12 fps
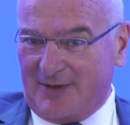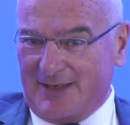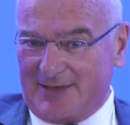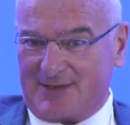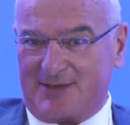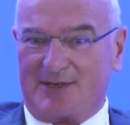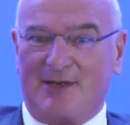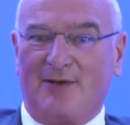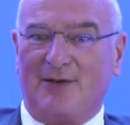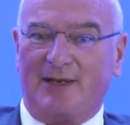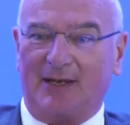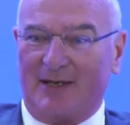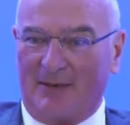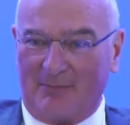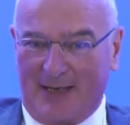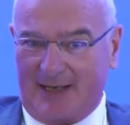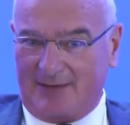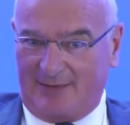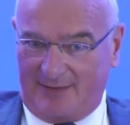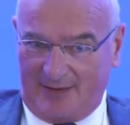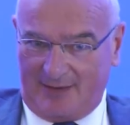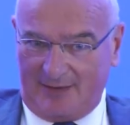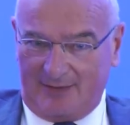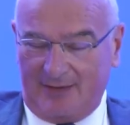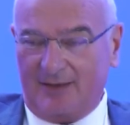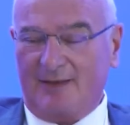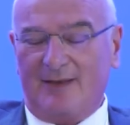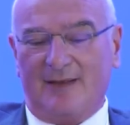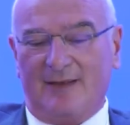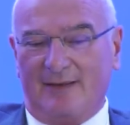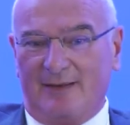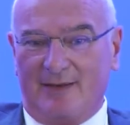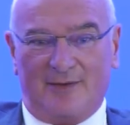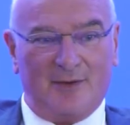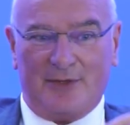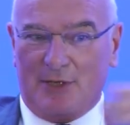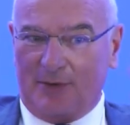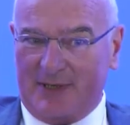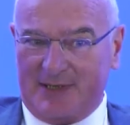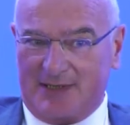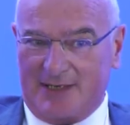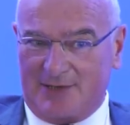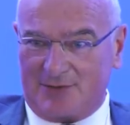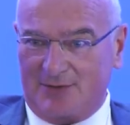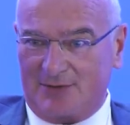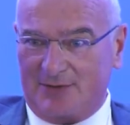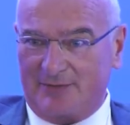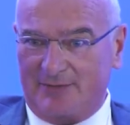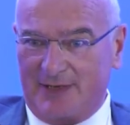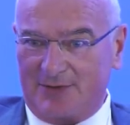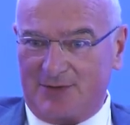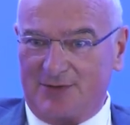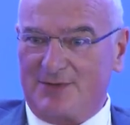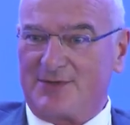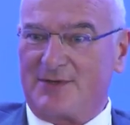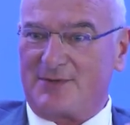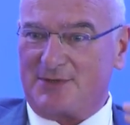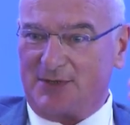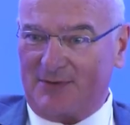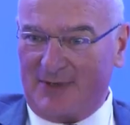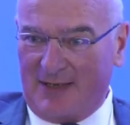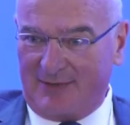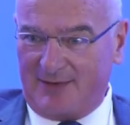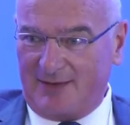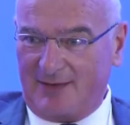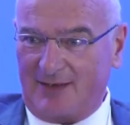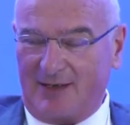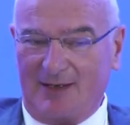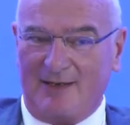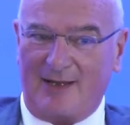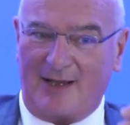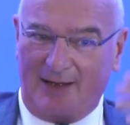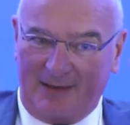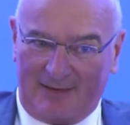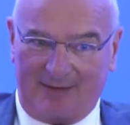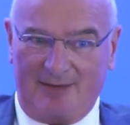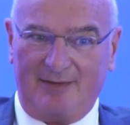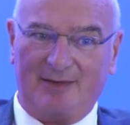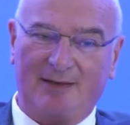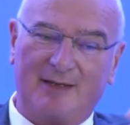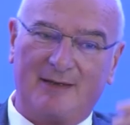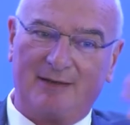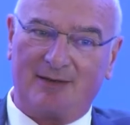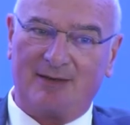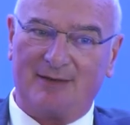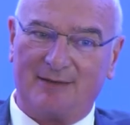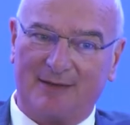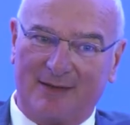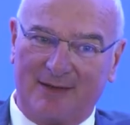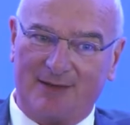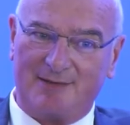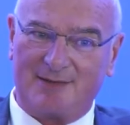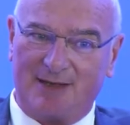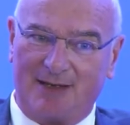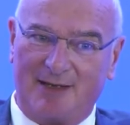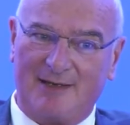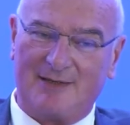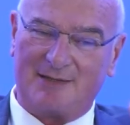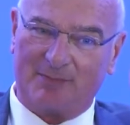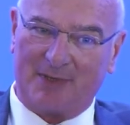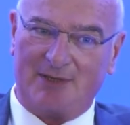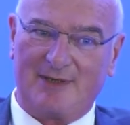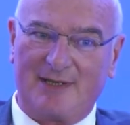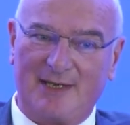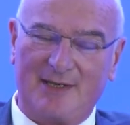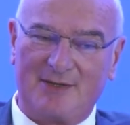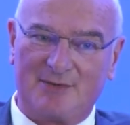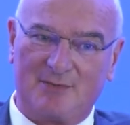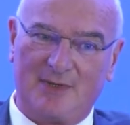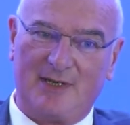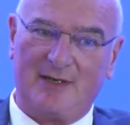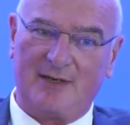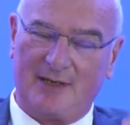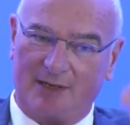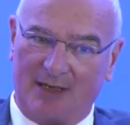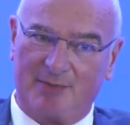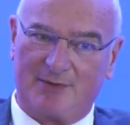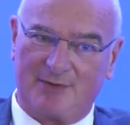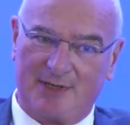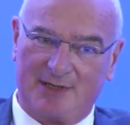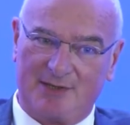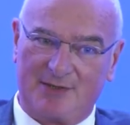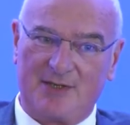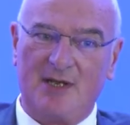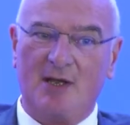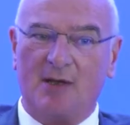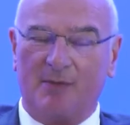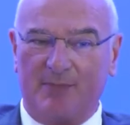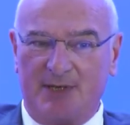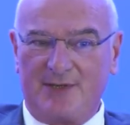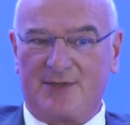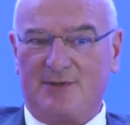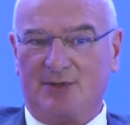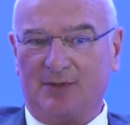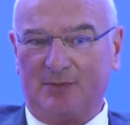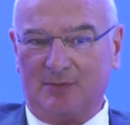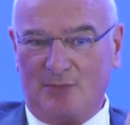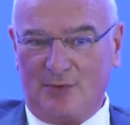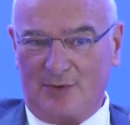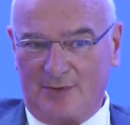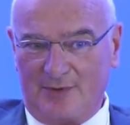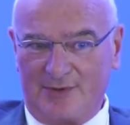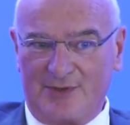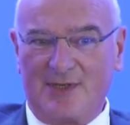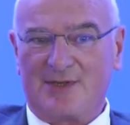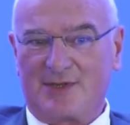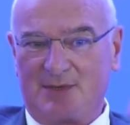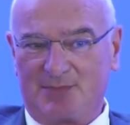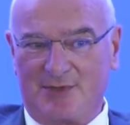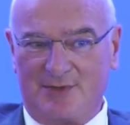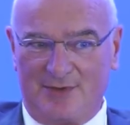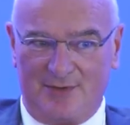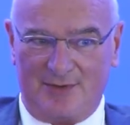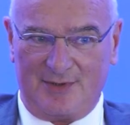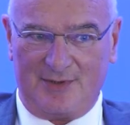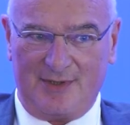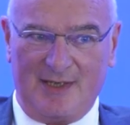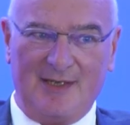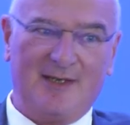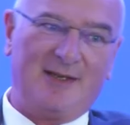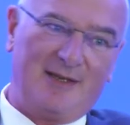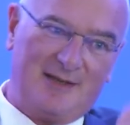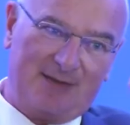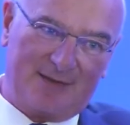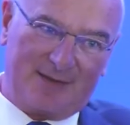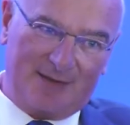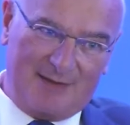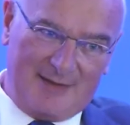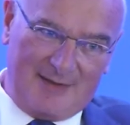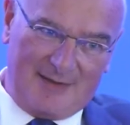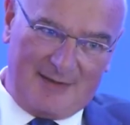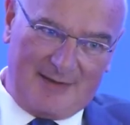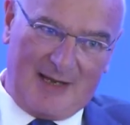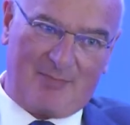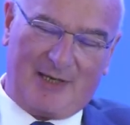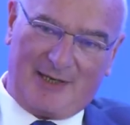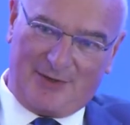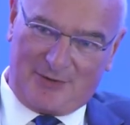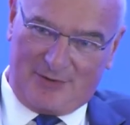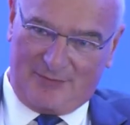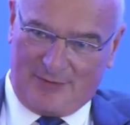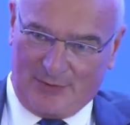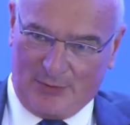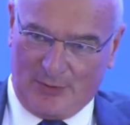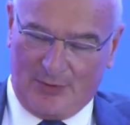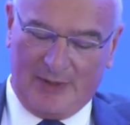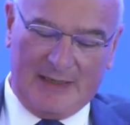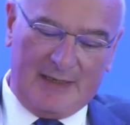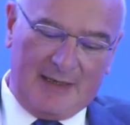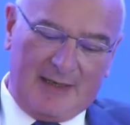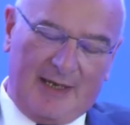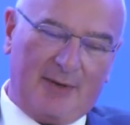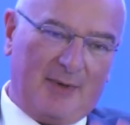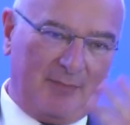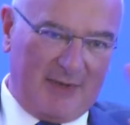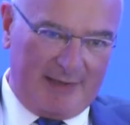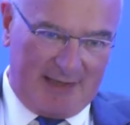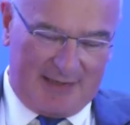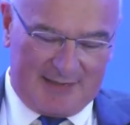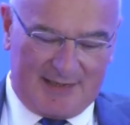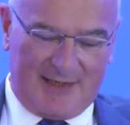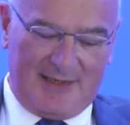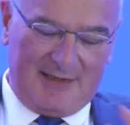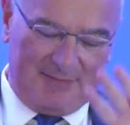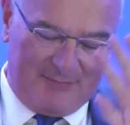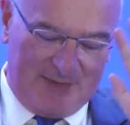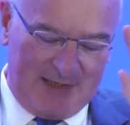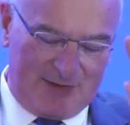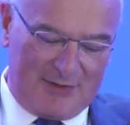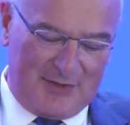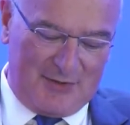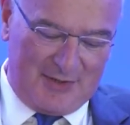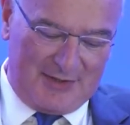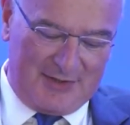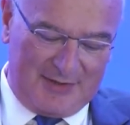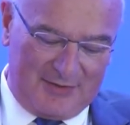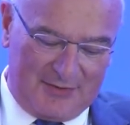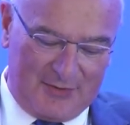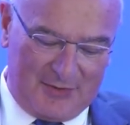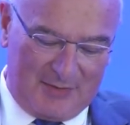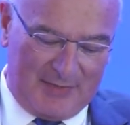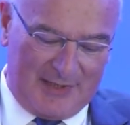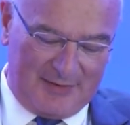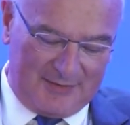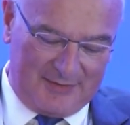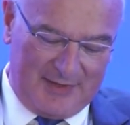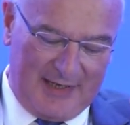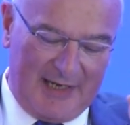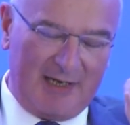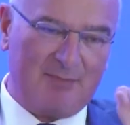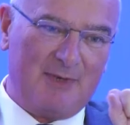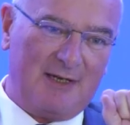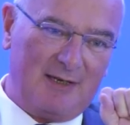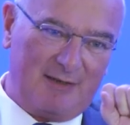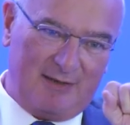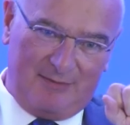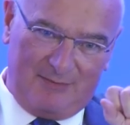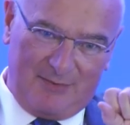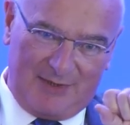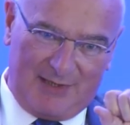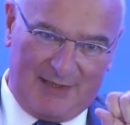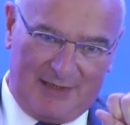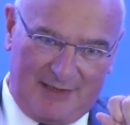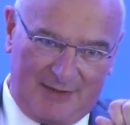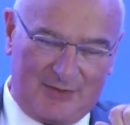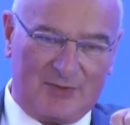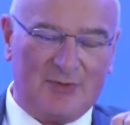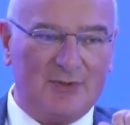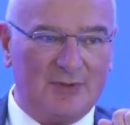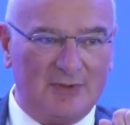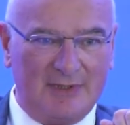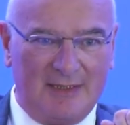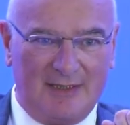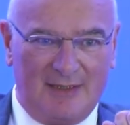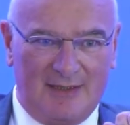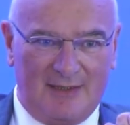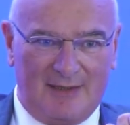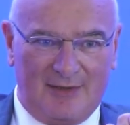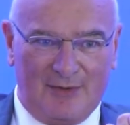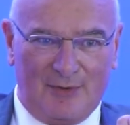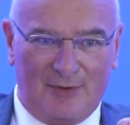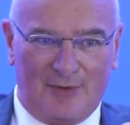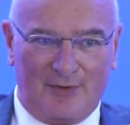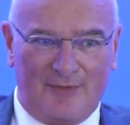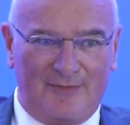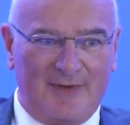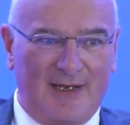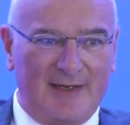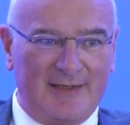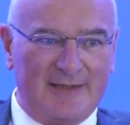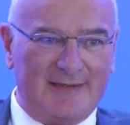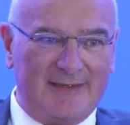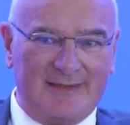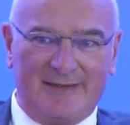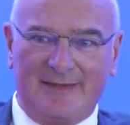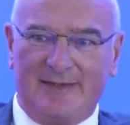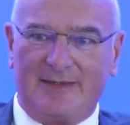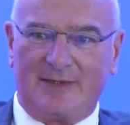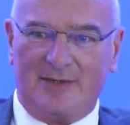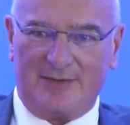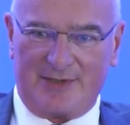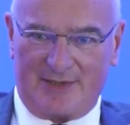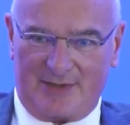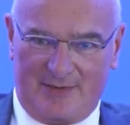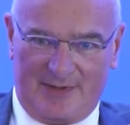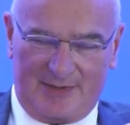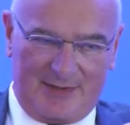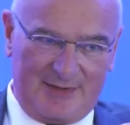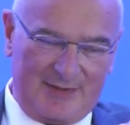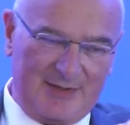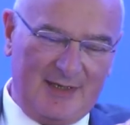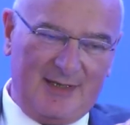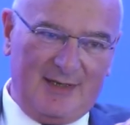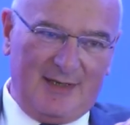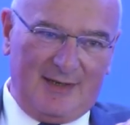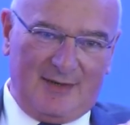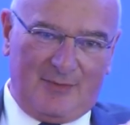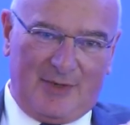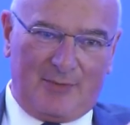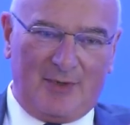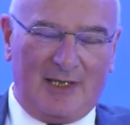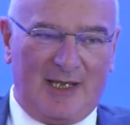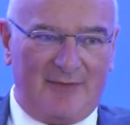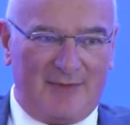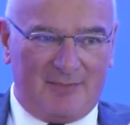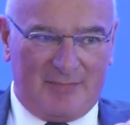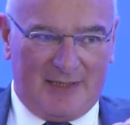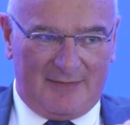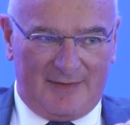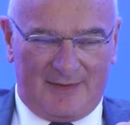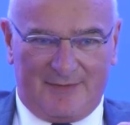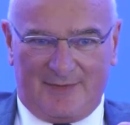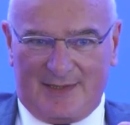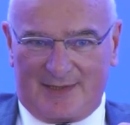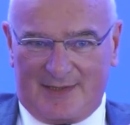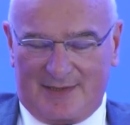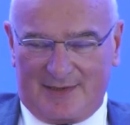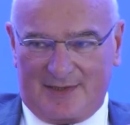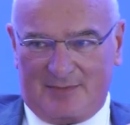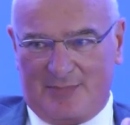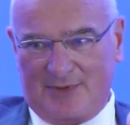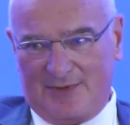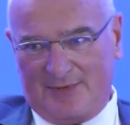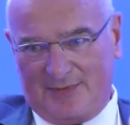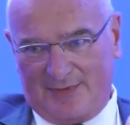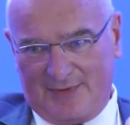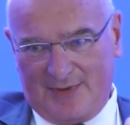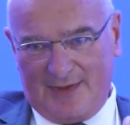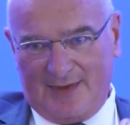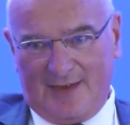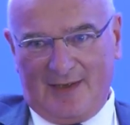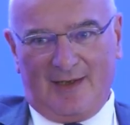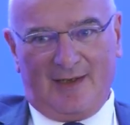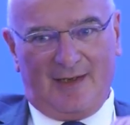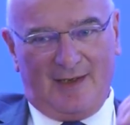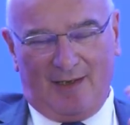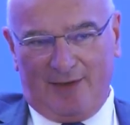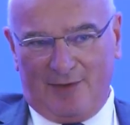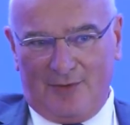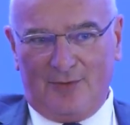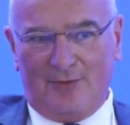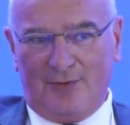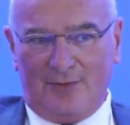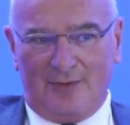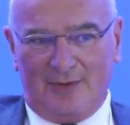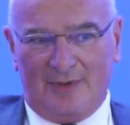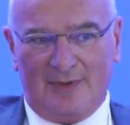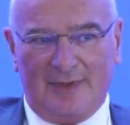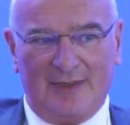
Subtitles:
necessarily a bad thing. There were no international conventions, there was no nothing, and I think that Lagergeren is a typical case where an arbitrator's personal morals substituted the application of the law. Anyway, but that aside, let's go and talk about Ingmar and what I like to call the law of unintended consequences. We will have the benefit of discussing both EU law,